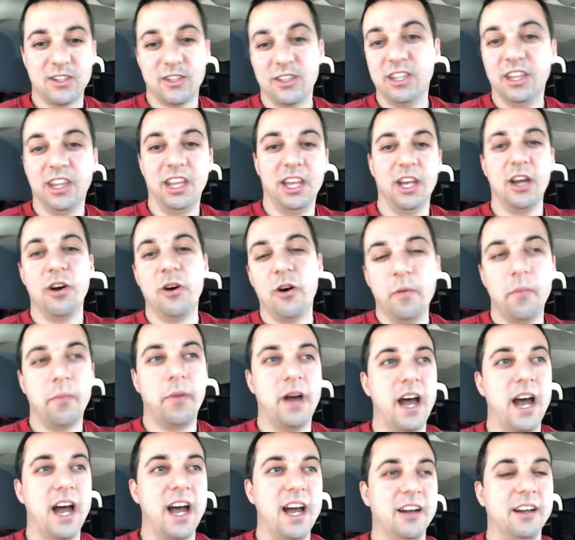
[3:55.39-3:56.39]
So then they go and
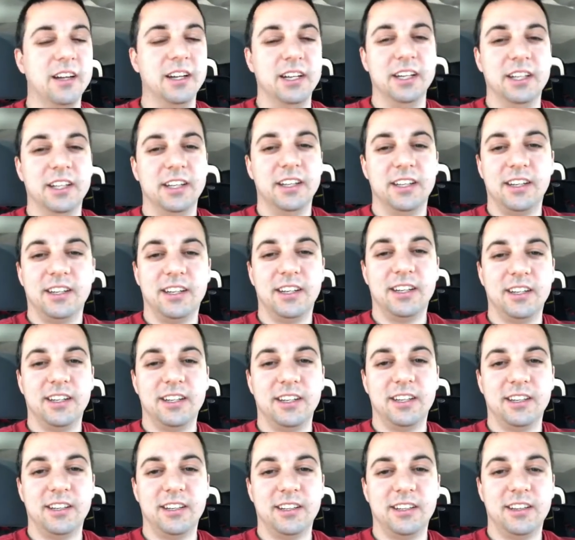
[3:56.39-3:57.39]
buy
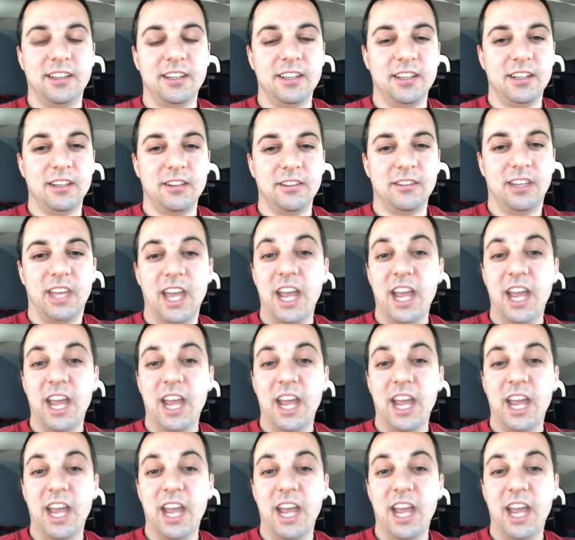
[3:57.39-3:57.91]
the